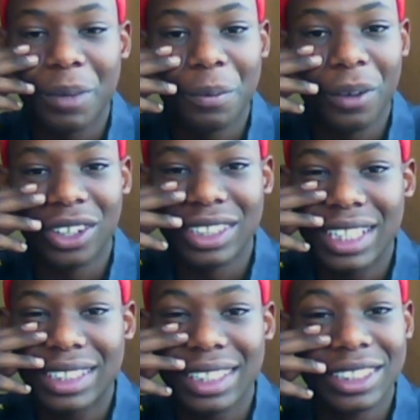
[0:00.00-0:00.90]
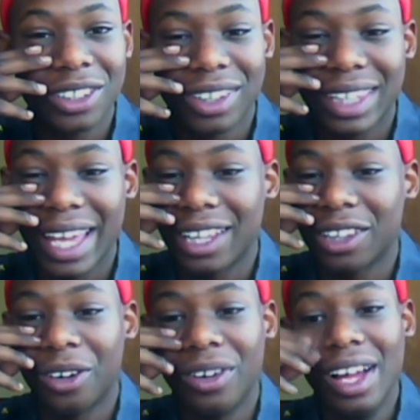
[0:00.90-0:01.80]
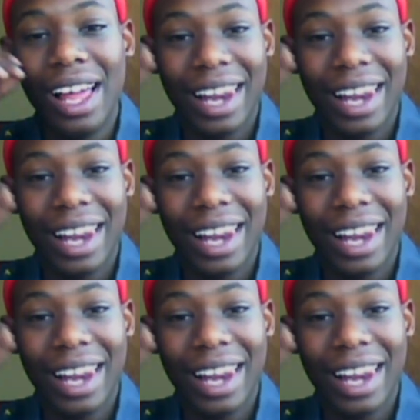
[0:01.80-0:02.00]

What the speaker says: people, because this is your thing, though.